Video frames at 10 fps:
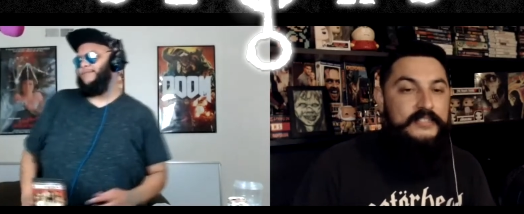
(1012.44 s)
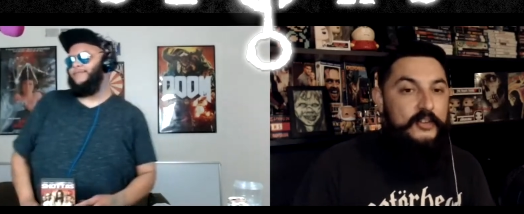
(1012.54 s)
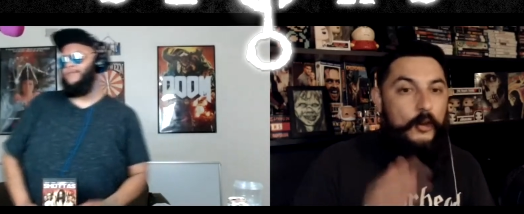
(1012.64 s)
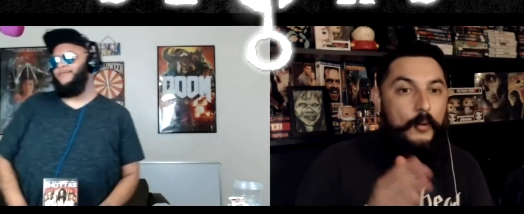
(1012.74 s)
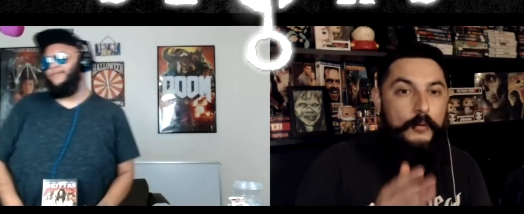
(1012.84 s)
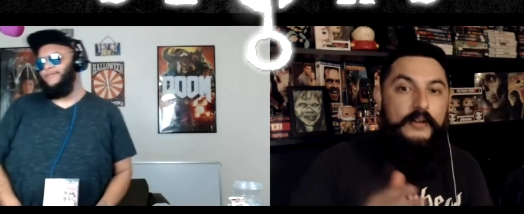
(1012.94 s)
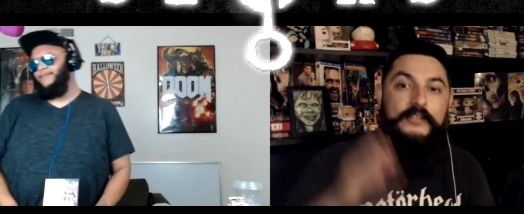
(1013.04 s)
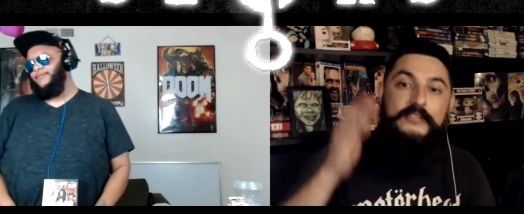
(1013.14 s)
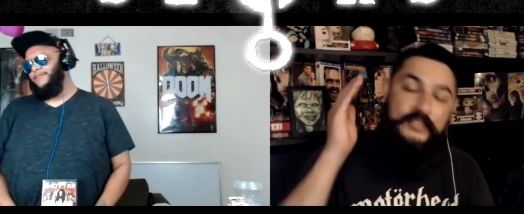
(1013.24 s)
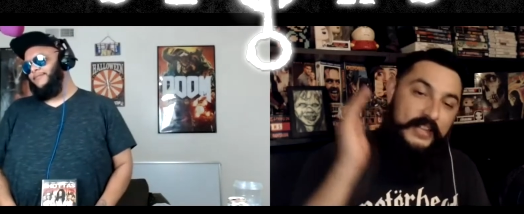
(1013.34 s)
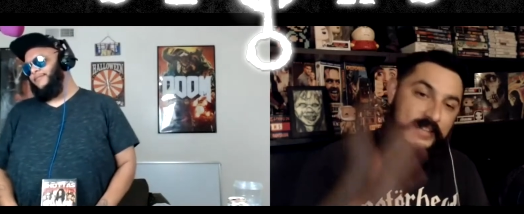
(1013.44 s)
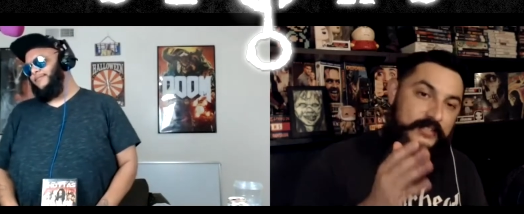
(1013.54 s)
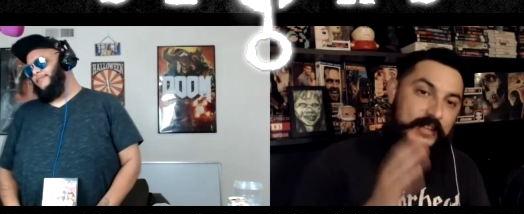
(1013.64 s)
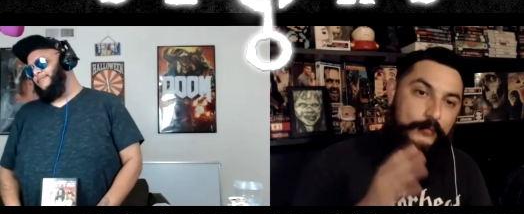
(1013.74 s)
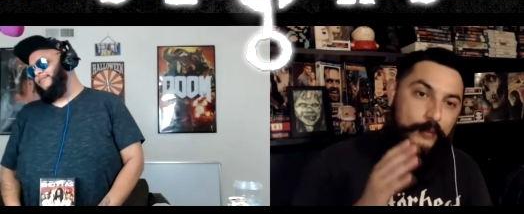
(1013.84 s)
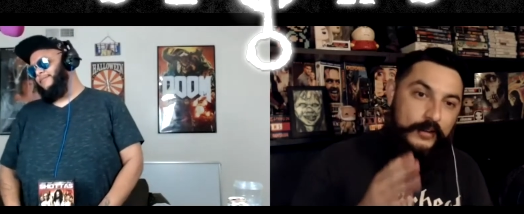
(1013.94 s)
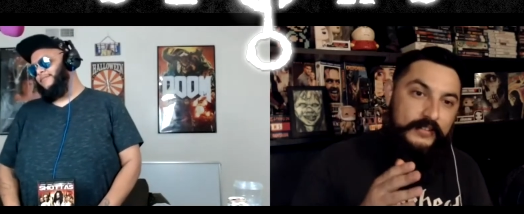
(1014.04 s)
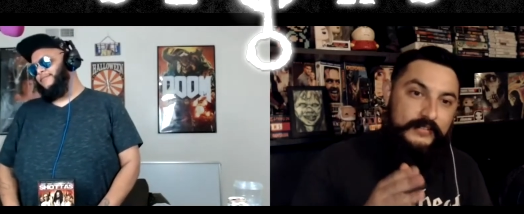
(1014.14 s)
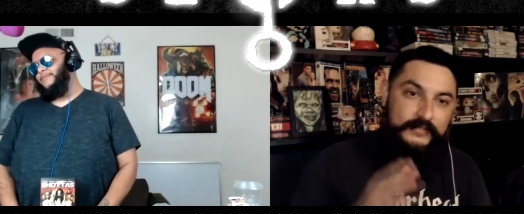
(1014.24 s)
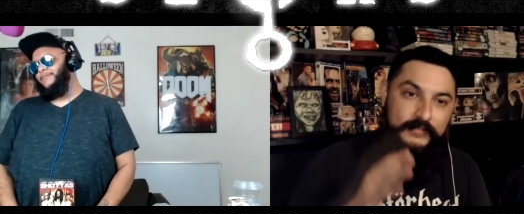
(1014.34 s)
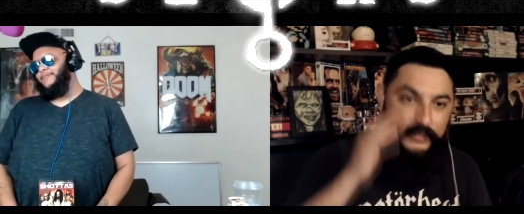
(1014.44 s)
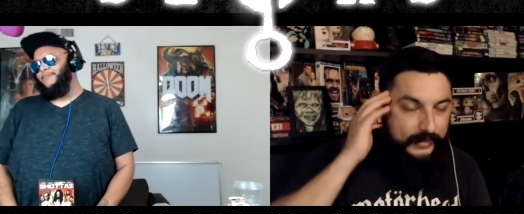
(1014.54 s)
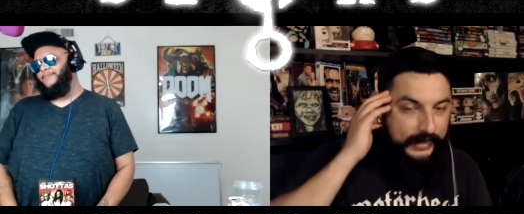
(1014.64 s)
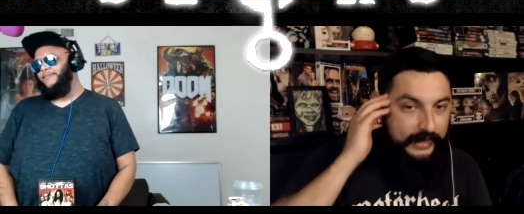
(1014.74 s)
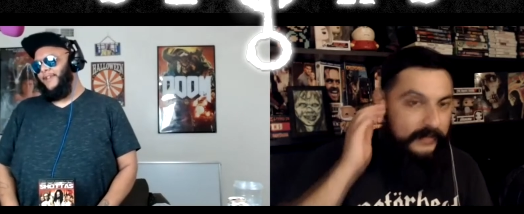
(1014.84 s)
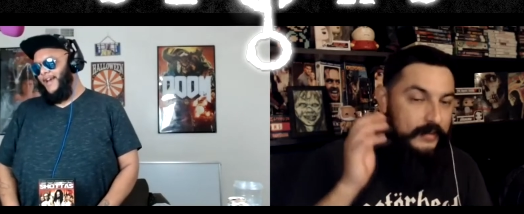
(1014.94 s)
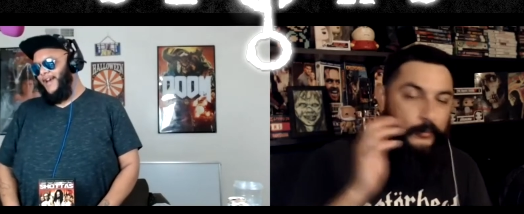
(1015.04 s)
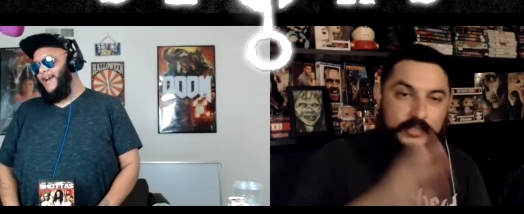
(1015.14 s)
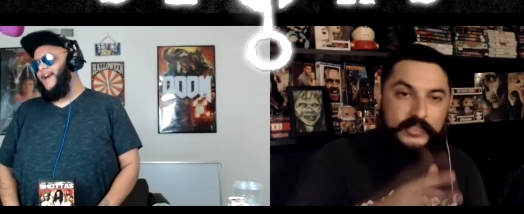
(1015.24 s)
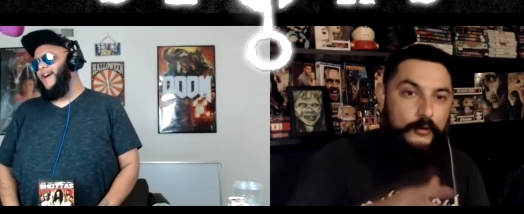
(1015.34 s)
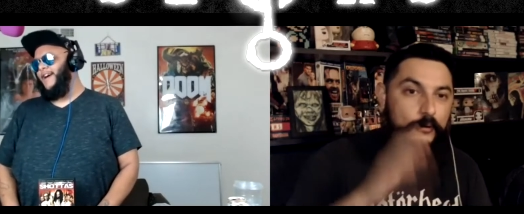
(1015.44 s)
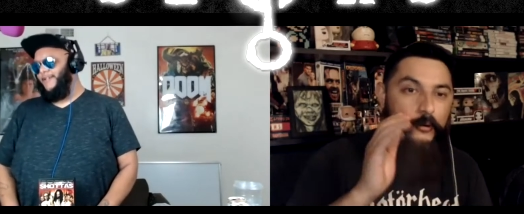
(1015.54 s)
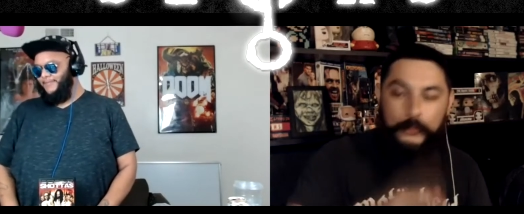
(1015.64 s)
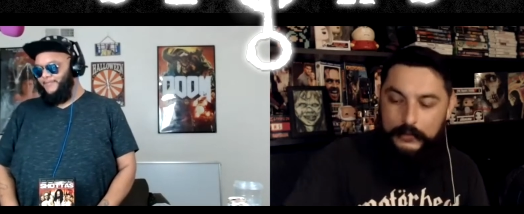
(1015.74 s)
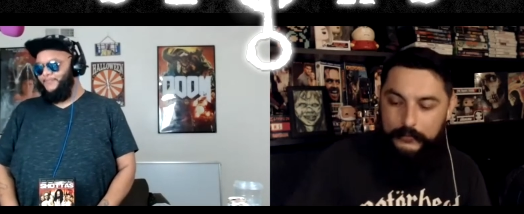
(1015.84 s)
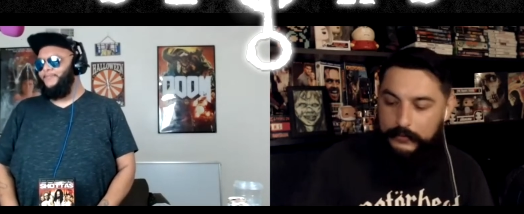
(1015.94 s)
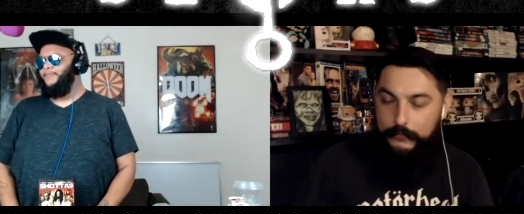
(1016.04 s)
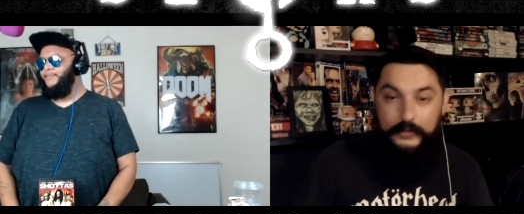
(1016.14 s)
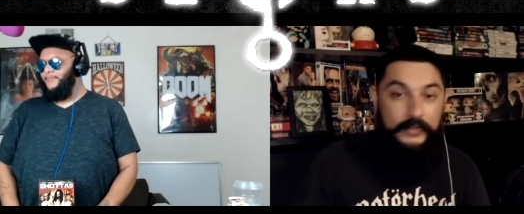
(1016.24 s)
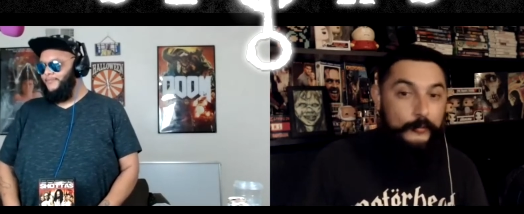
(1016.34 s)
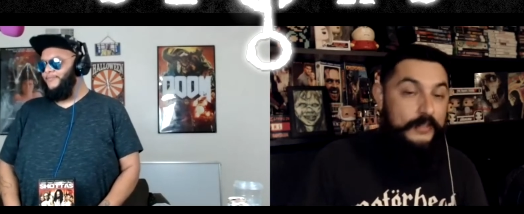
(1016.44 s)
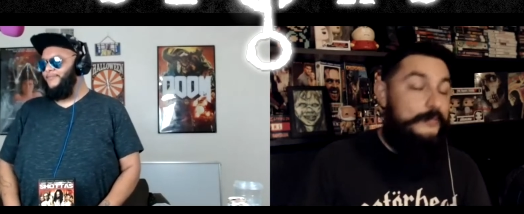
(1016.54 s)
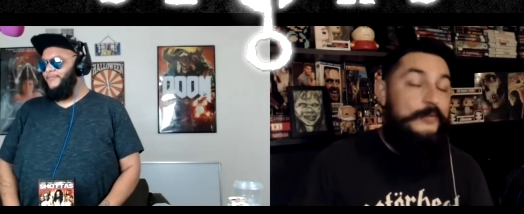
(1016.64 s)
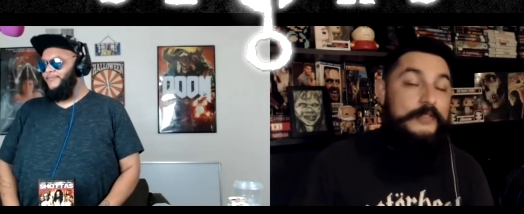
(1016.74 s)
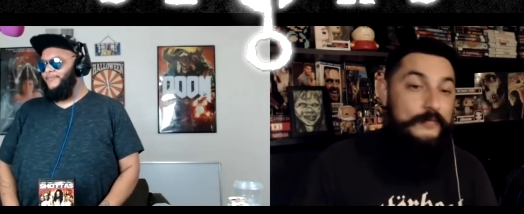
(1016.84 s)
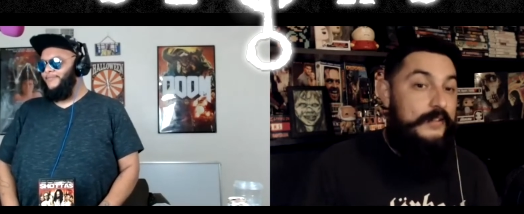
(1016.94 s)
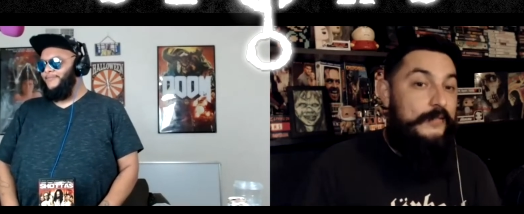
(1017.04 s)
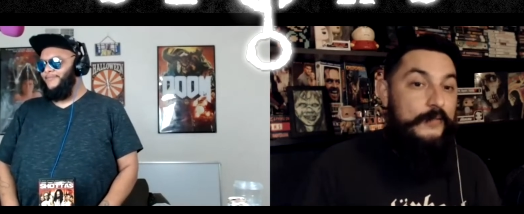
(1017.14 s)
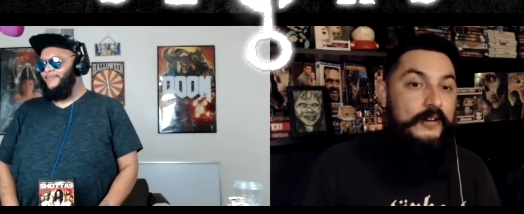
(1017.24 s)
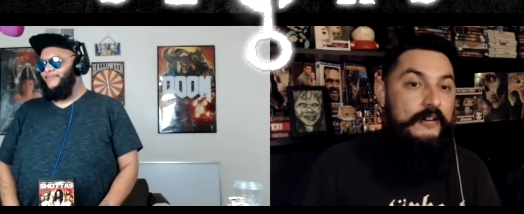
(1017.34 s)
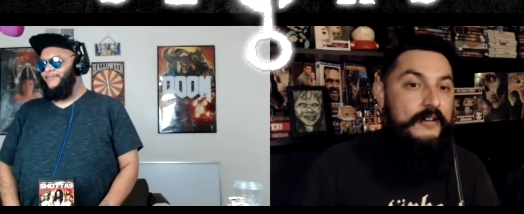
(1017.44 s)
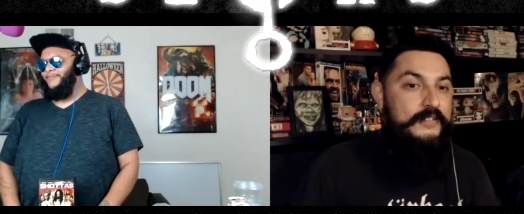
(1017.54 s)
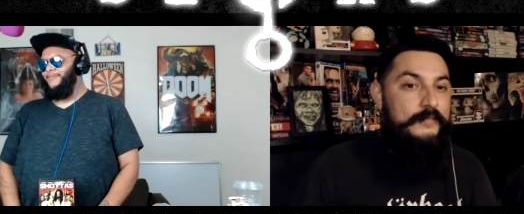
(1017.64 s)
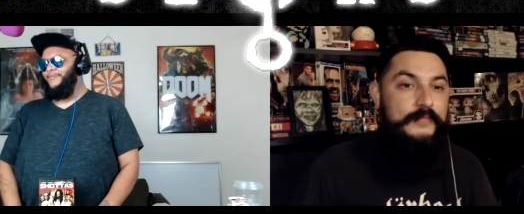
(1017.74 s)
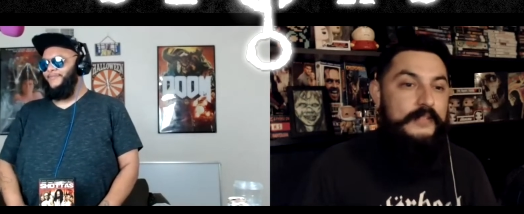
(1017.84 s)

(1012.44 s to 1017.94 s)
Speaker 1: slow burn to get to that fucking alien in Brazil or whatever the fuck he was fucking awesome.